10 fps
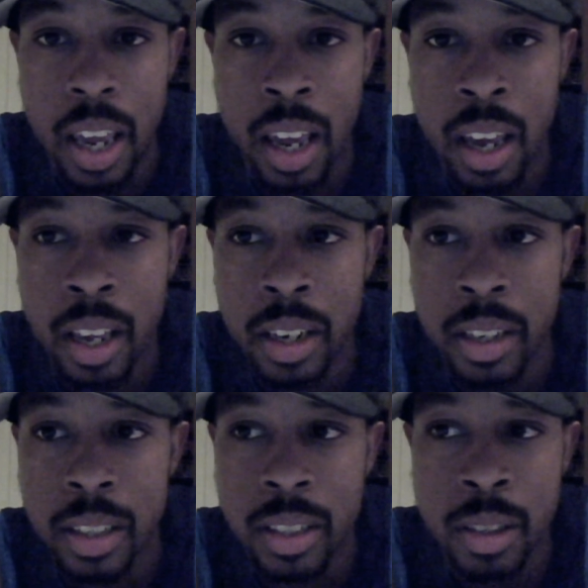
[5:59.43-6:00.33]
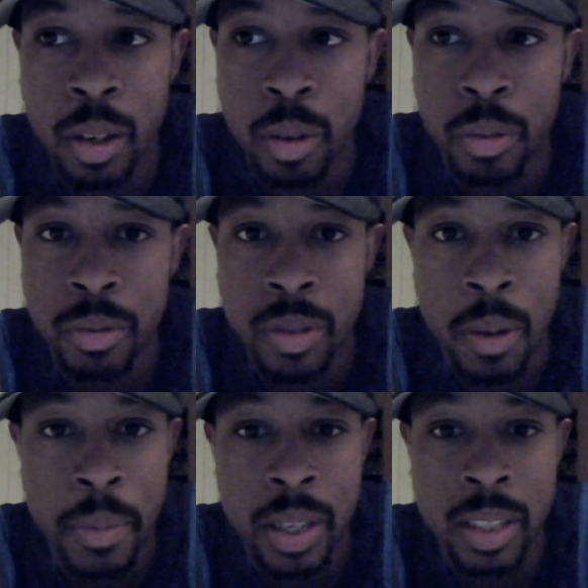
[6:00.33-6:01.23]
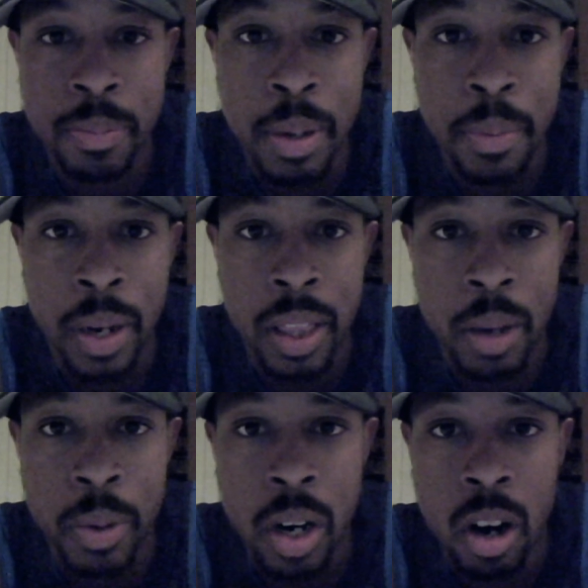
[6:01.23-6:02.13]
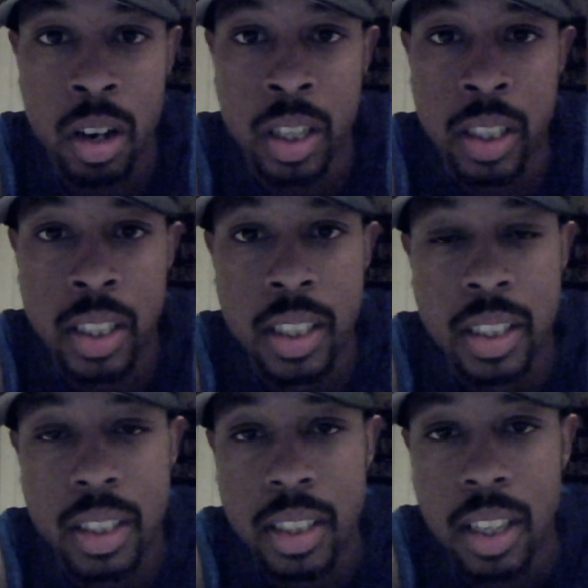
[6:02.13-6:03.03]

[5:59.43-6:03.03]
and, you know, some of these people that they would call hoods,